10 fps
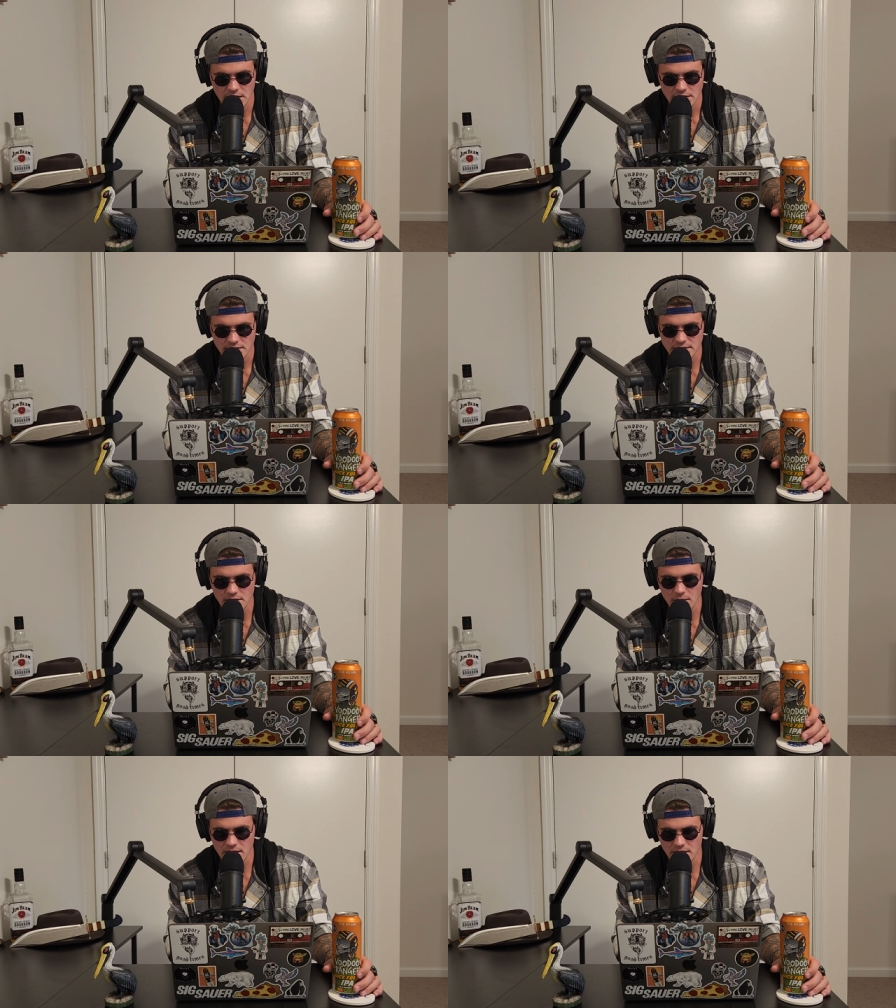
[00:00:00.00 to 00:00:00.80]
to say
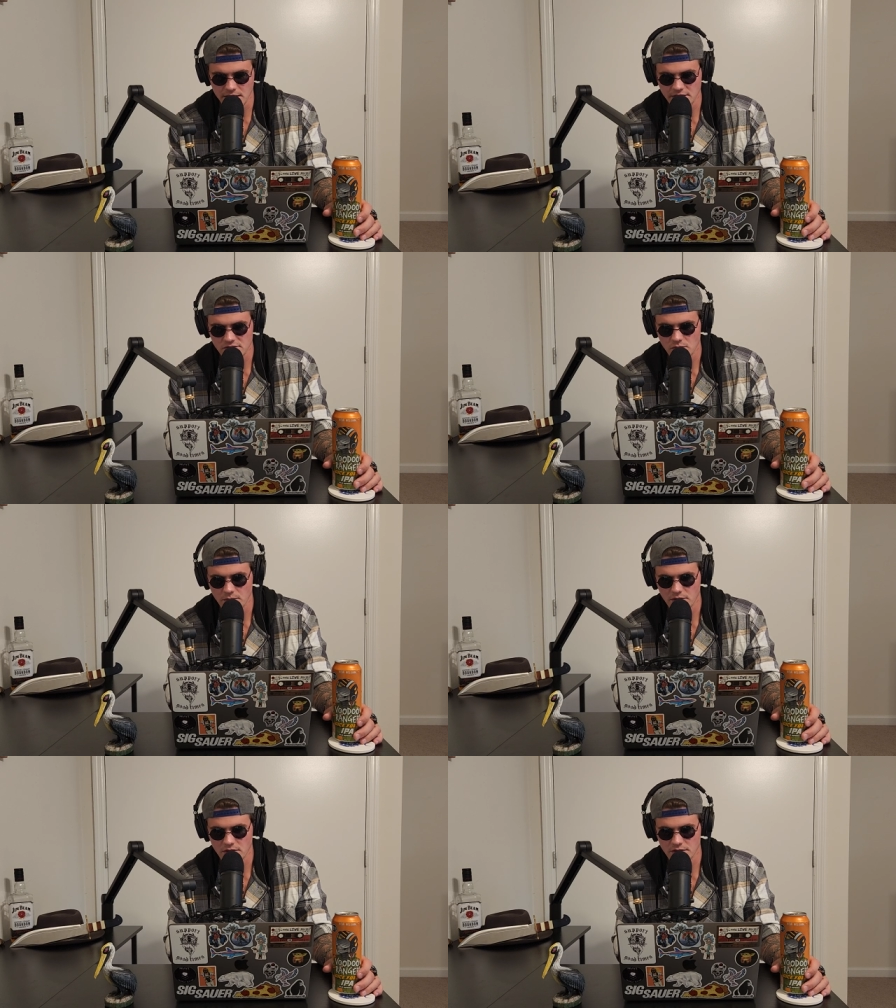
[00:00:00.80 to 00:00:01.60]
the right things
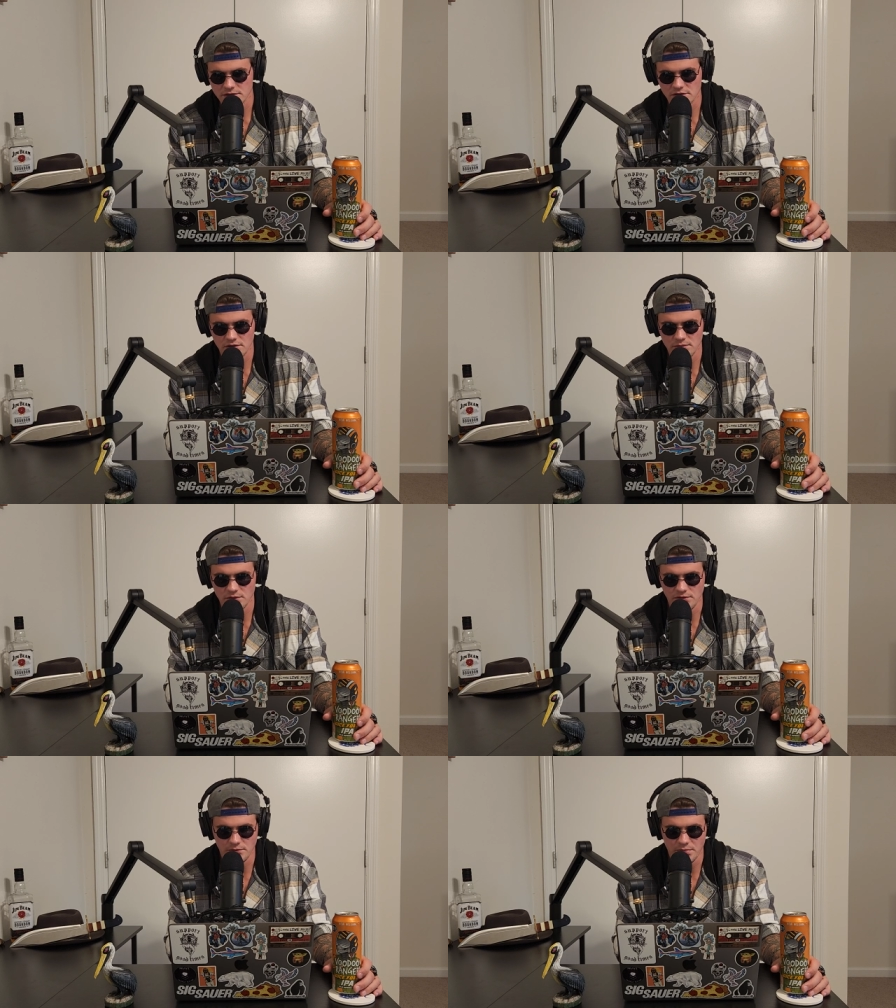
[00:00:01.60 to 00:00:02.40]
women are so
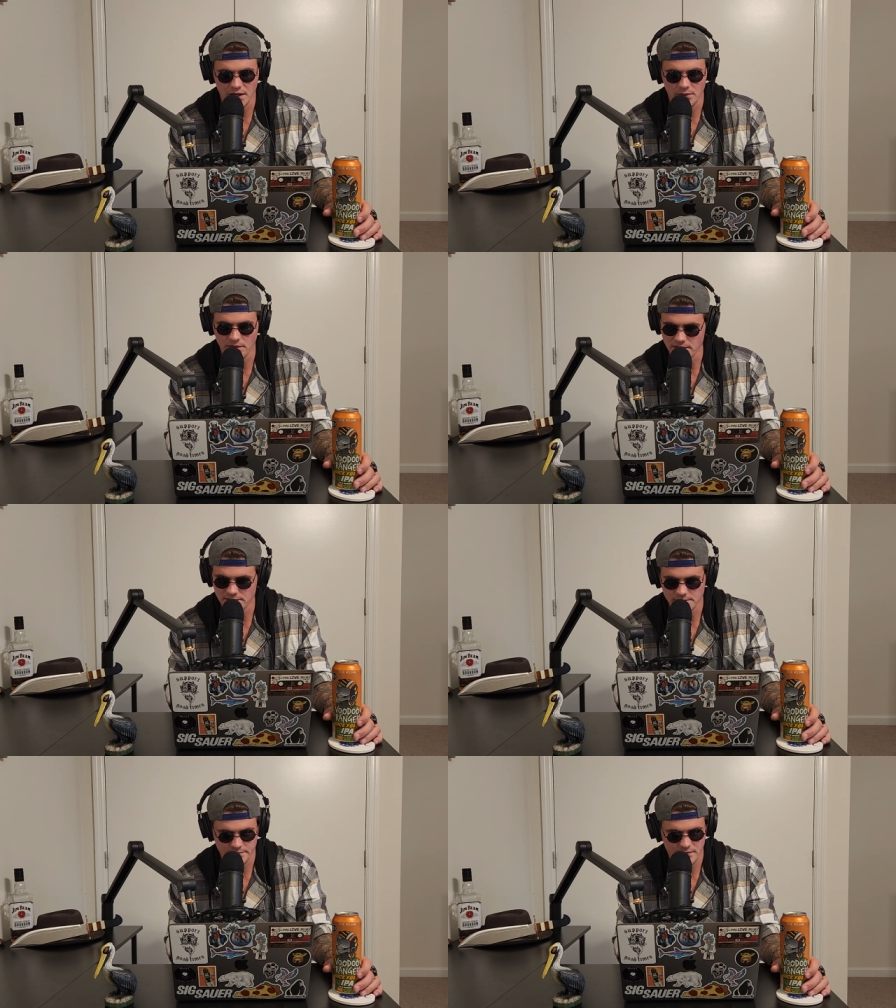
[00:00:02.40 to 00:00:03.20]
moved by
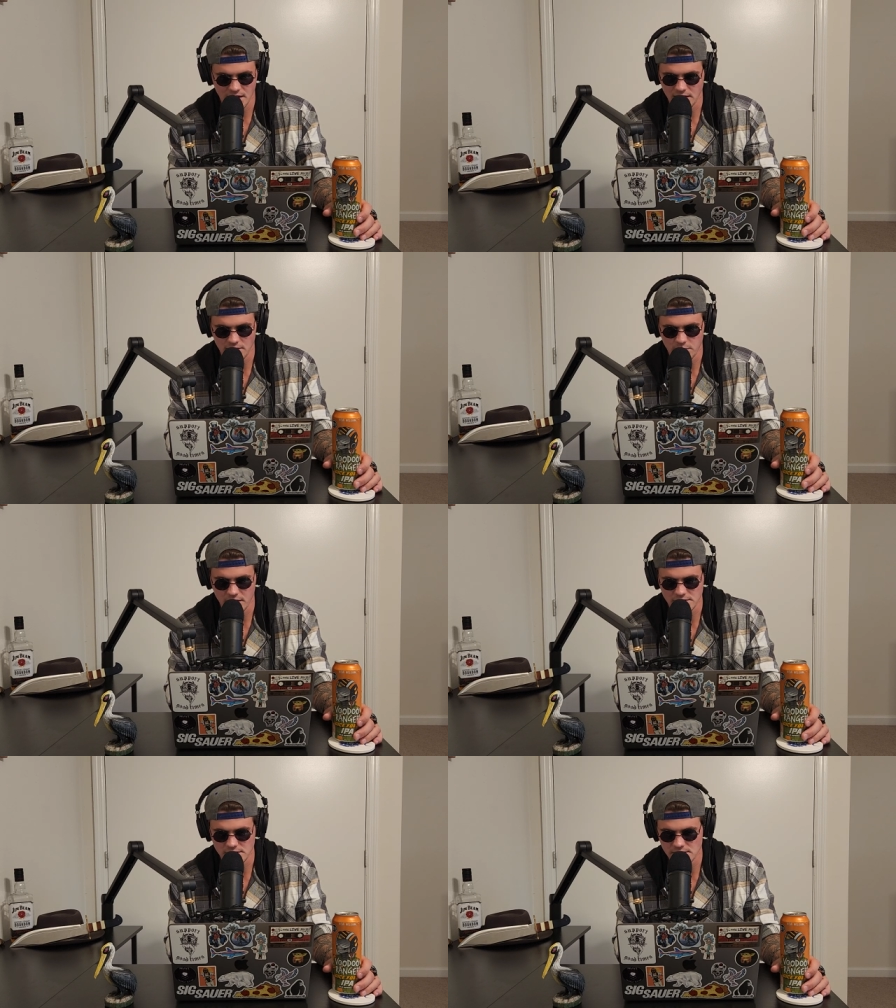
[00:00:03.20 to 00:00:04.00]
words thank you
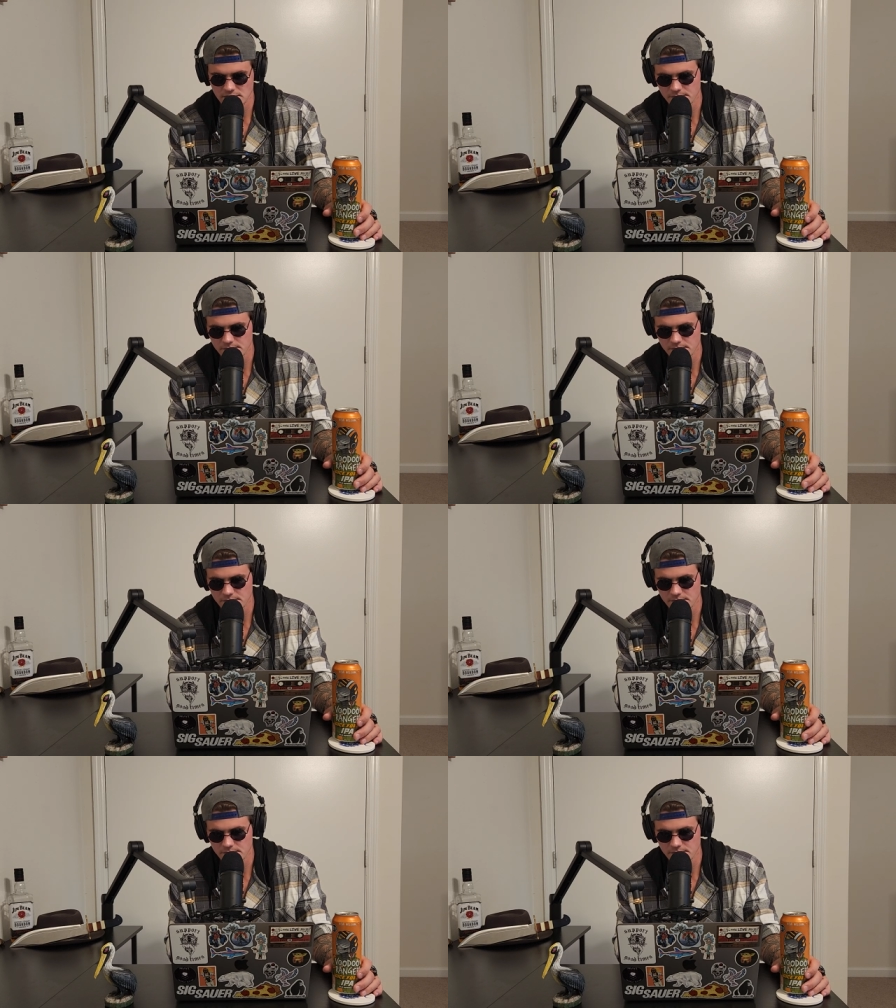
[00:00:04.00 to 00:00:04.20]
precious